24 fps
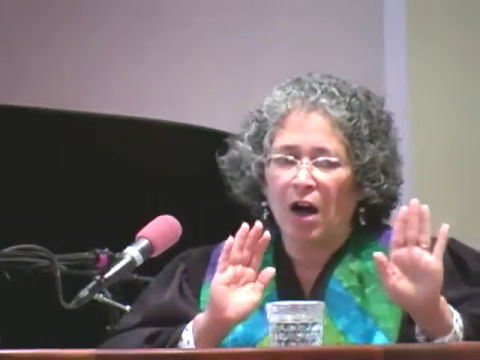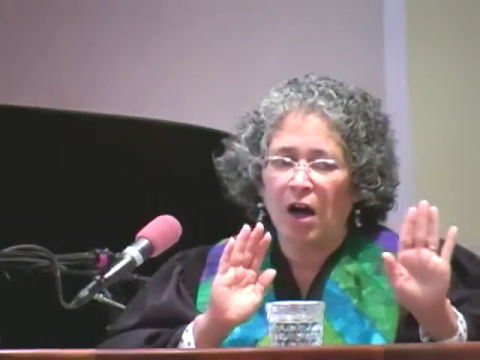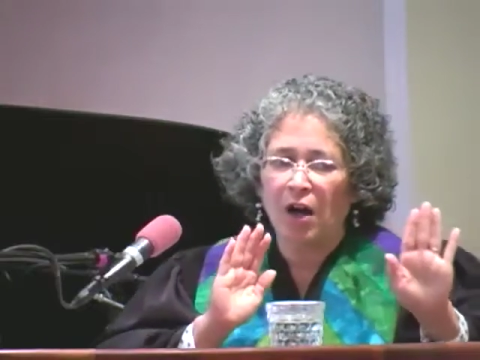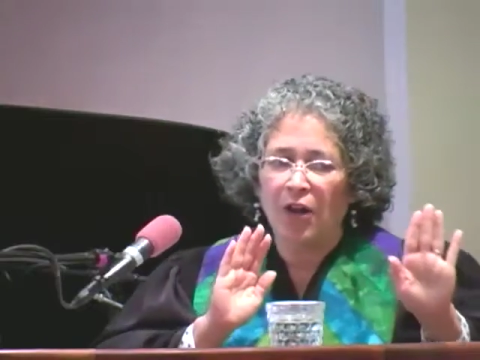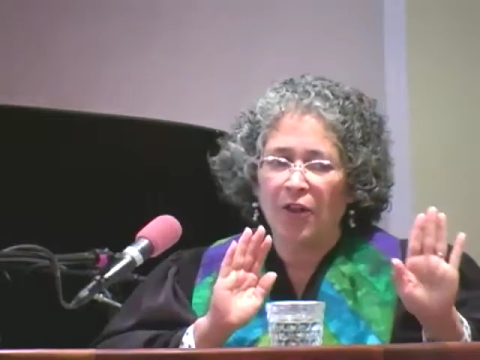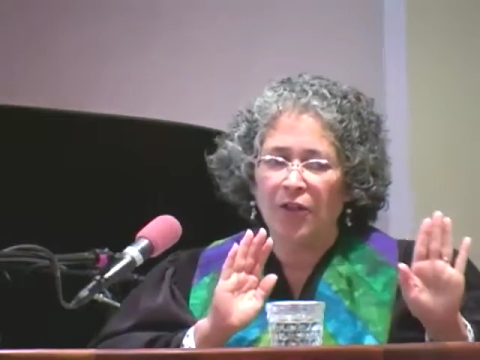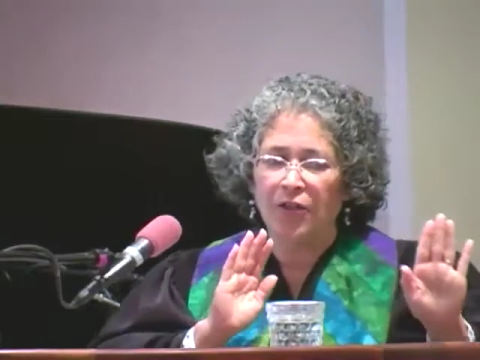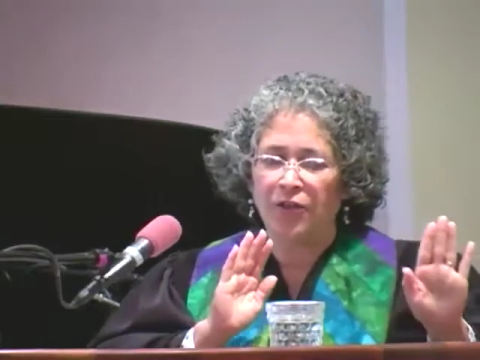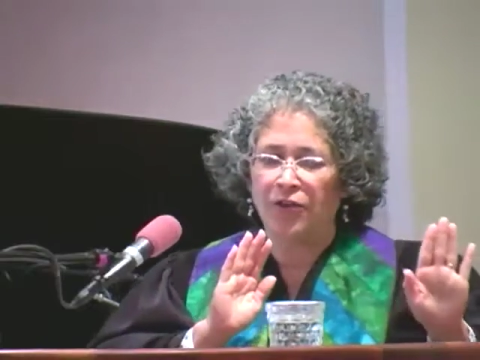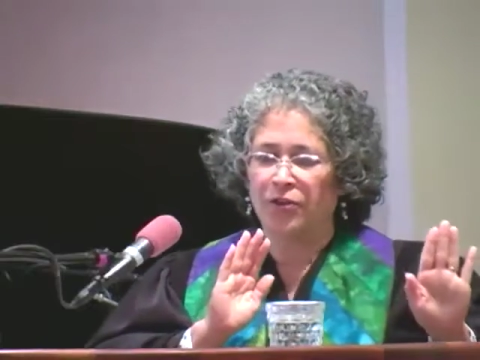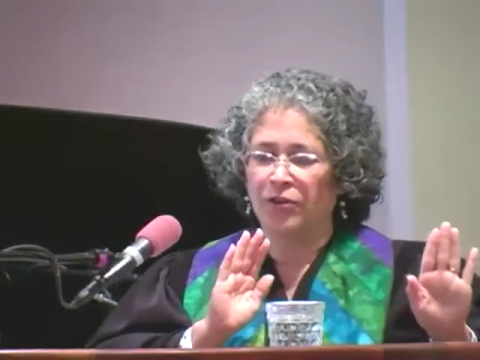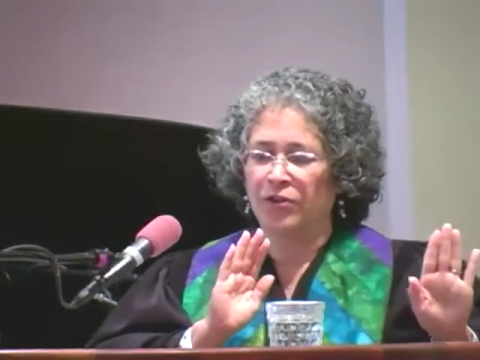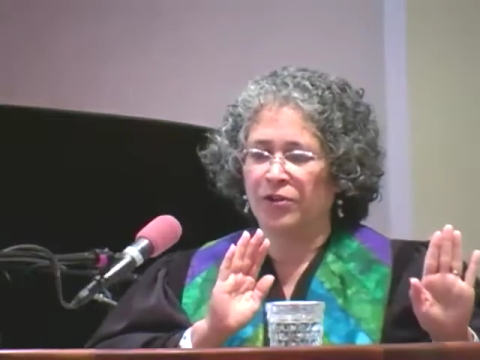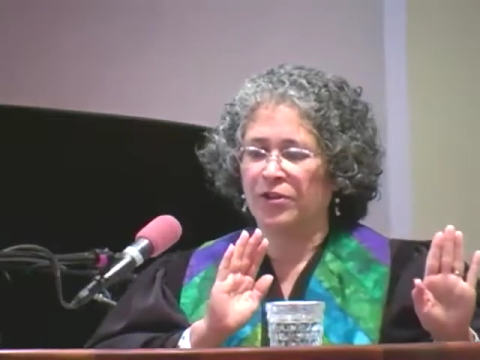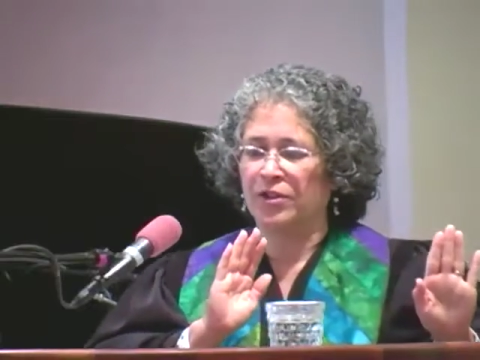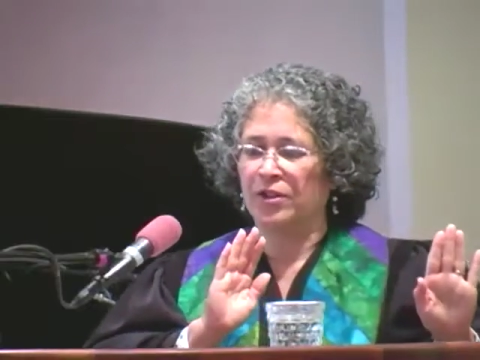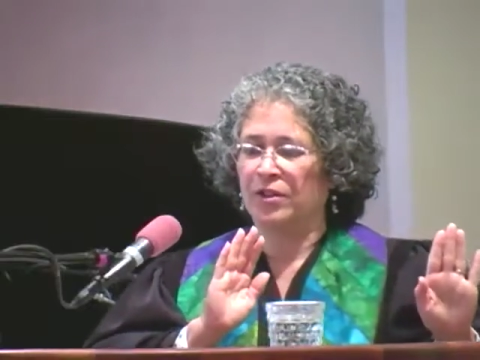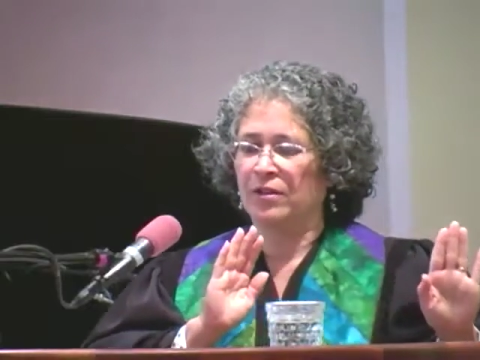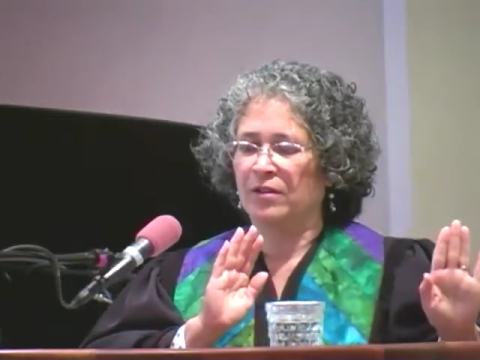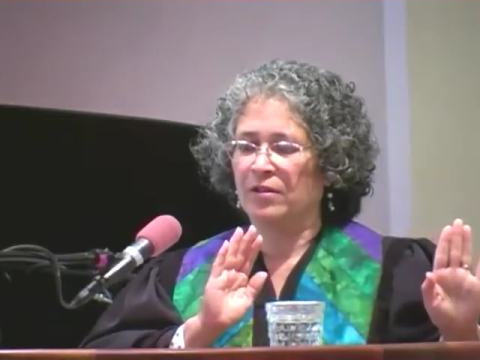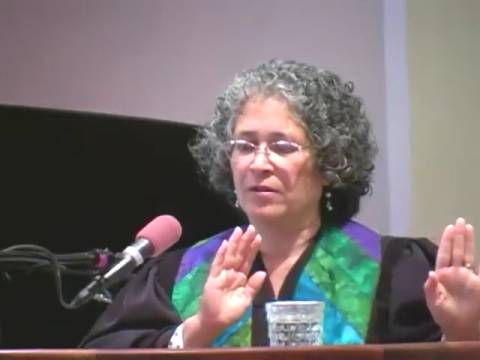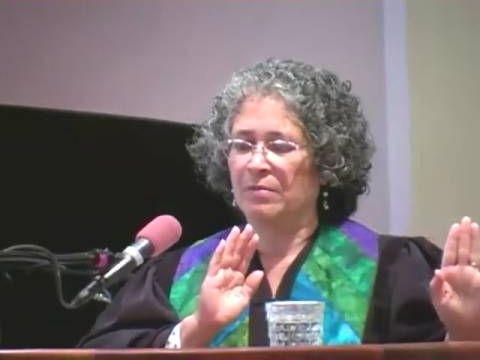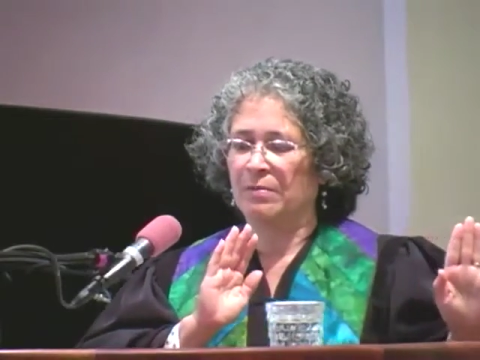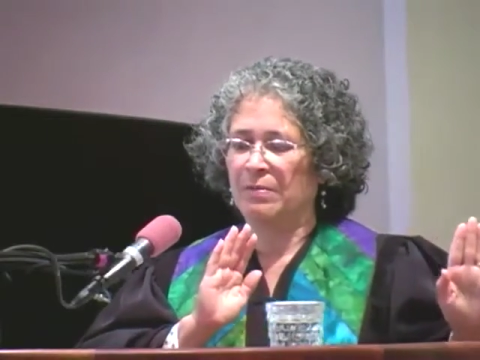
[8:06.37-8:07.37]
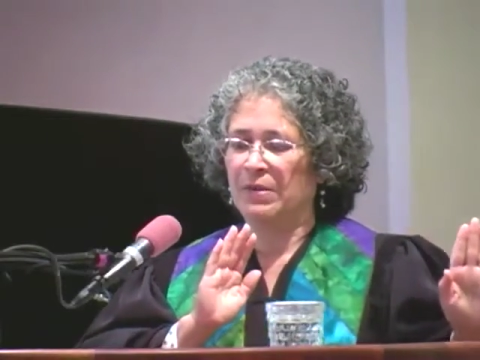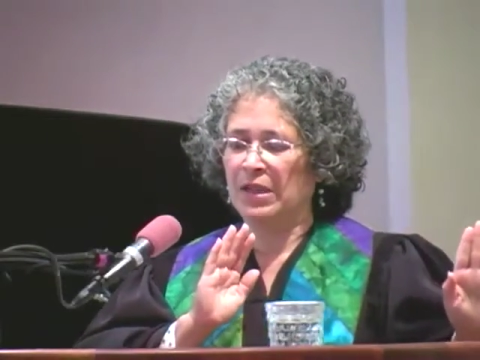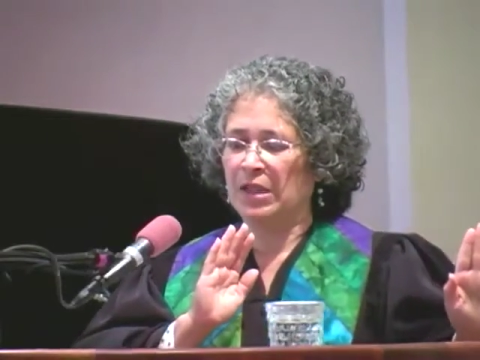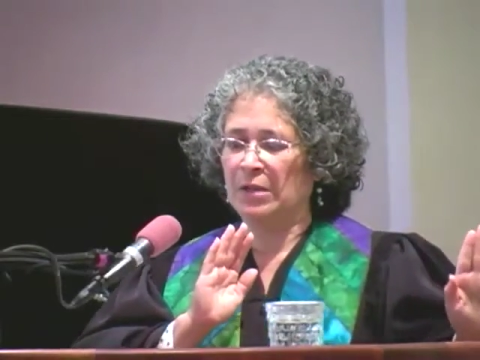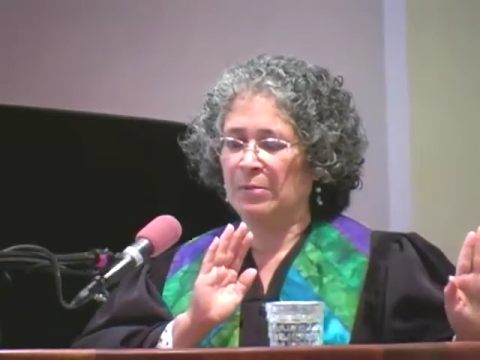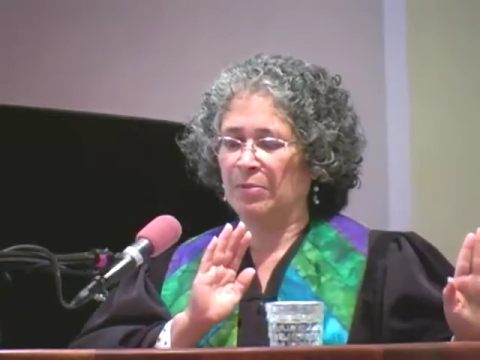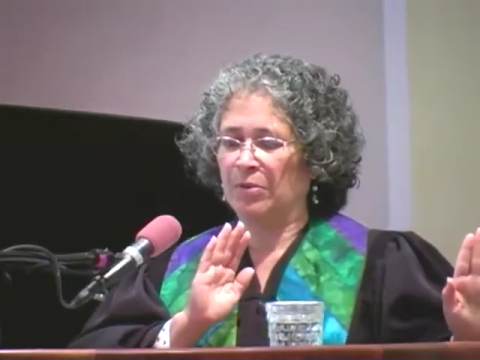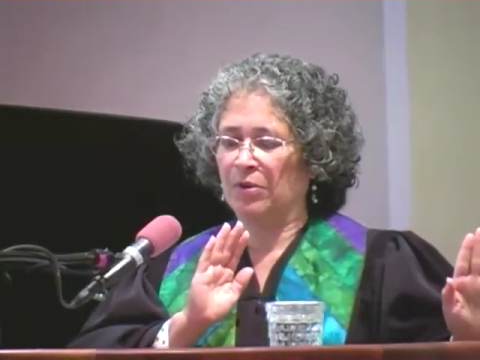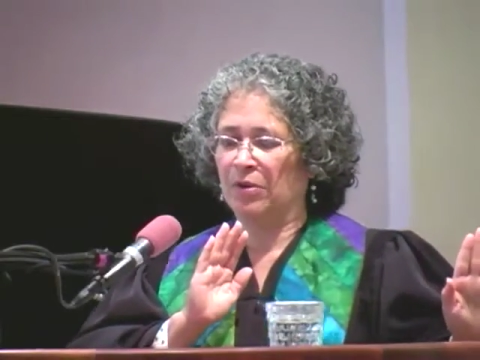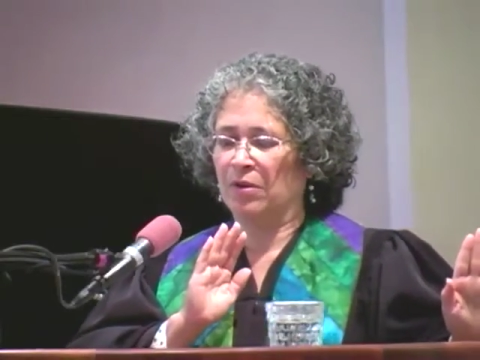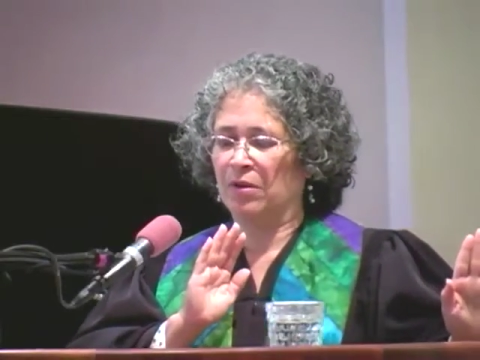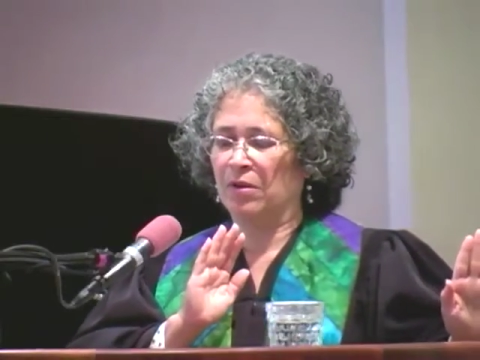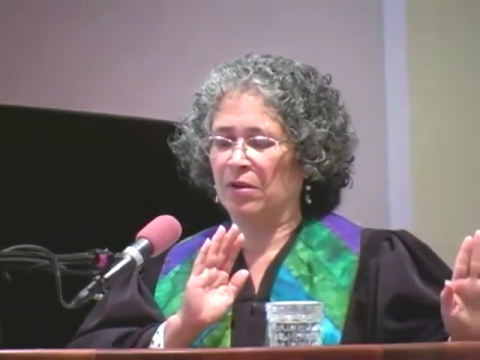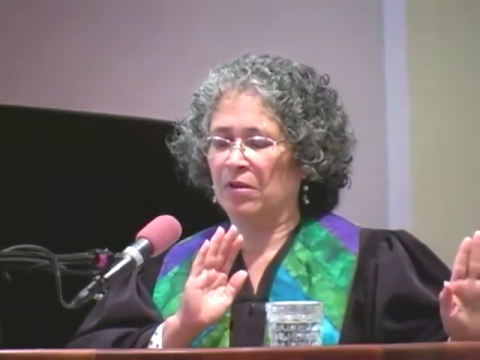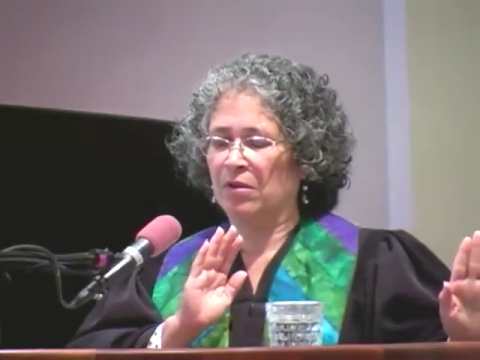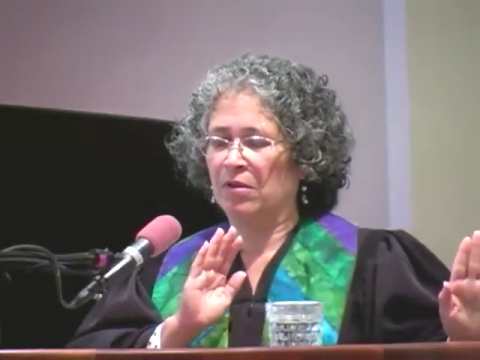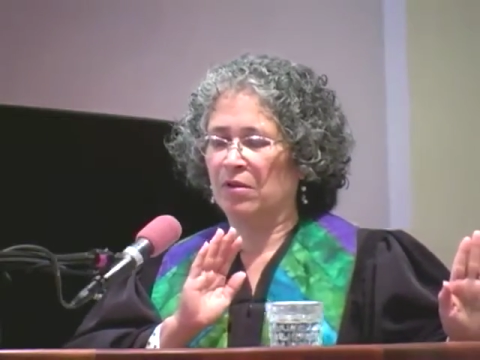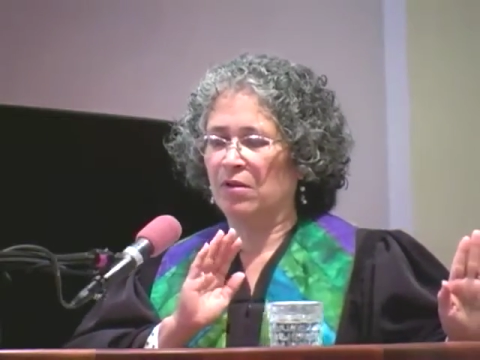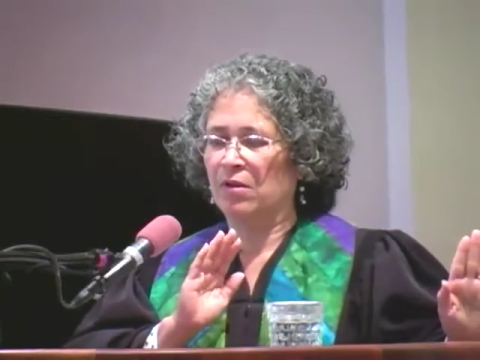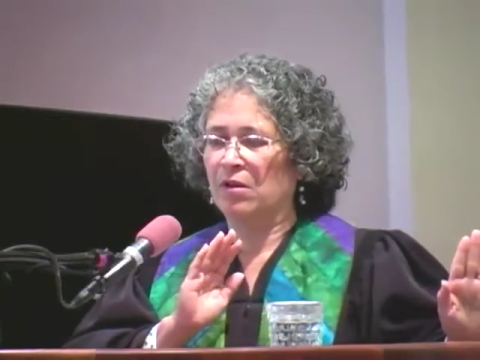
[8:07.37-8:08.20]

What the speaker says: othered people